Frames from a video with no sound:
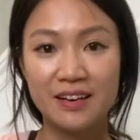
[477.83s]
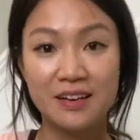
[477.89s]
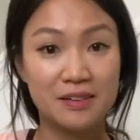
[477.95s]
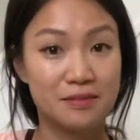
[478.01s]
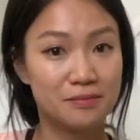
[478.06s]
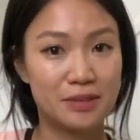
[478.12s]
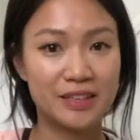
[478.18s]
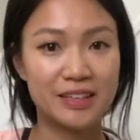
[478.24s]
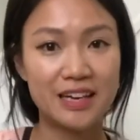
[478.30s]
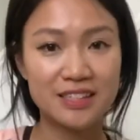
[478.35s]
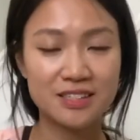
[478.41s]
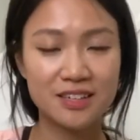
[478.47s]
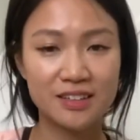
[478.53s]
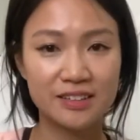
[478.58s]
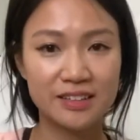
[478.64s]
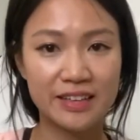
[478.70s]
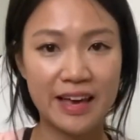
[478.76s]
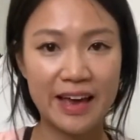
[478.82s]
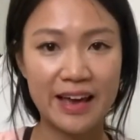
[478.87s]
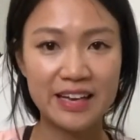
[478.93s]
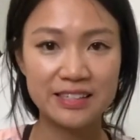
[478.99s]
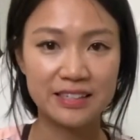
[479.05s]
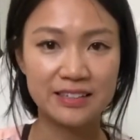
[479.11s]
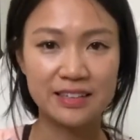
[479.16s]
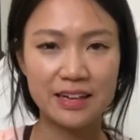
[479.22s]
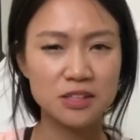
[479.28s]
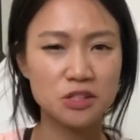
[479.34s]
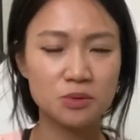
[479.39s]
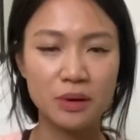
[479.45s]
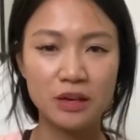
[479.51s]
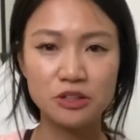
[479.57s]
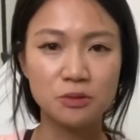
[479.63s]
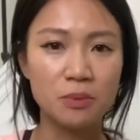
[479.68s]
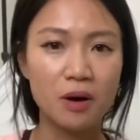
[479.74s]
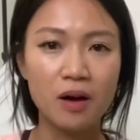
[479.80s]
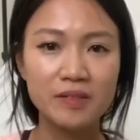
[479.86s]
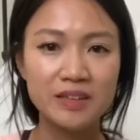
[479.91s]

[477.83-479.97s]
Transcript: But that's not the case, and that's why you're probably